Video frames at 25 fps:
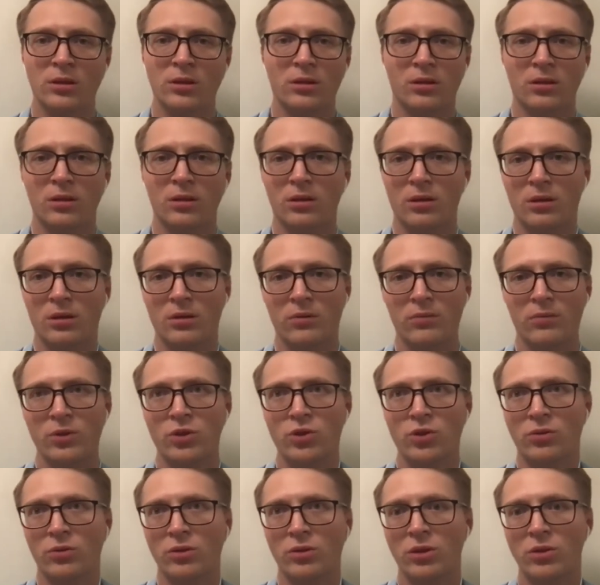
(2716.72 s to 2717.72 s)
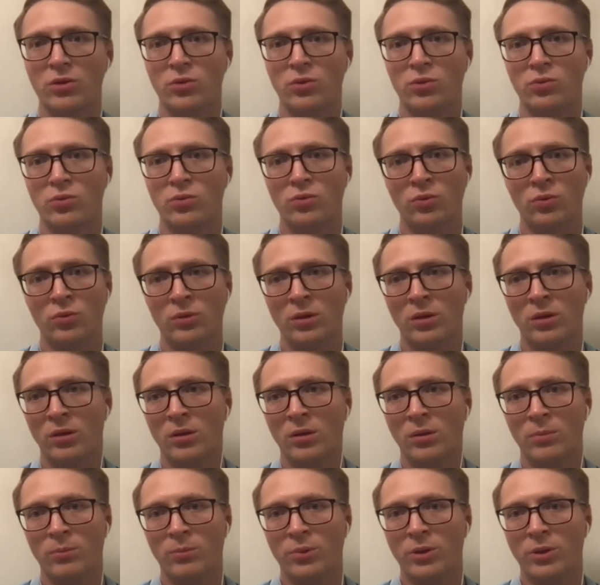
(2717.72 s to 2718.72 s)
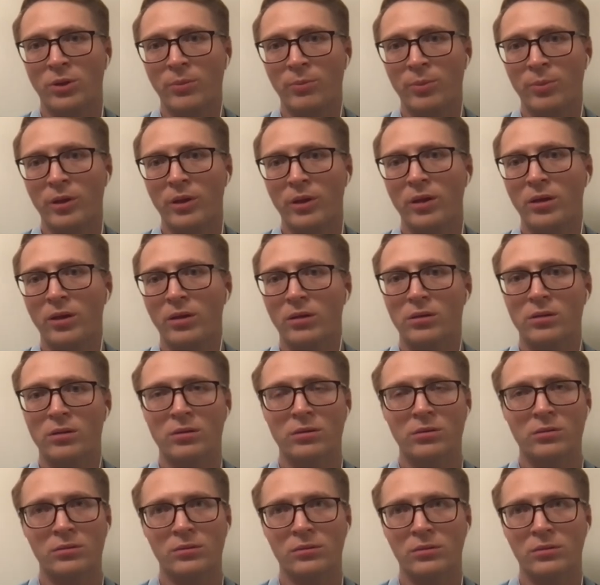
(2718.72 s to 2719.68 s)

which you need to prepare,